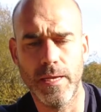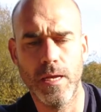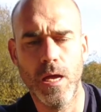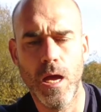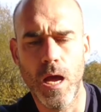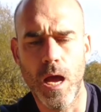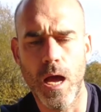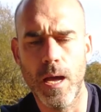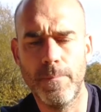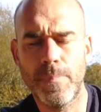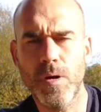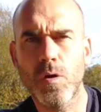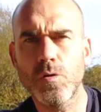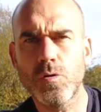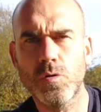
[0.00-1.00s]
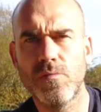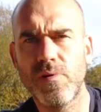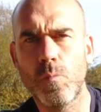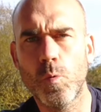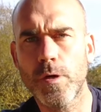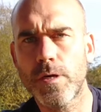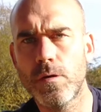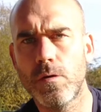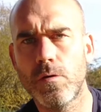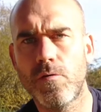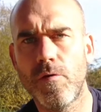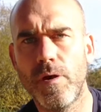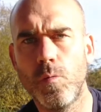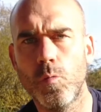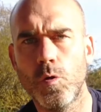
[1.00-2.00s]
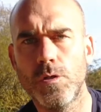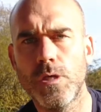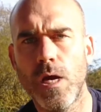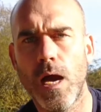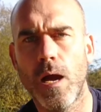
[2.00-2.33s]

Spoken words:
it. But also, if I'm working on green wood,